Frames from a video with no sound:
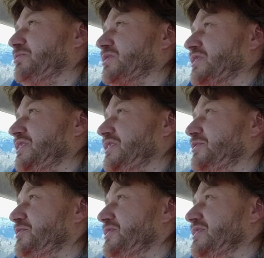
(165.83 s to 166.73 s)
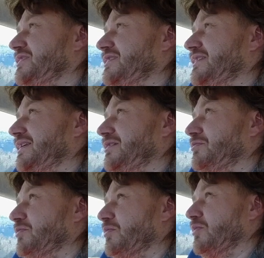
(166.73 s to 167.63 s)
were using
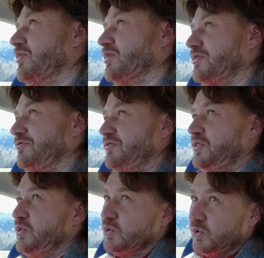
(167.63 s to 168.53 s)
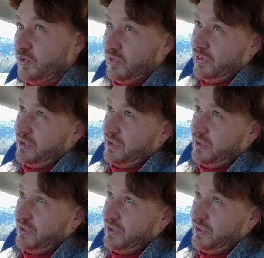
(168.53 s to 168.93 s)
more fuel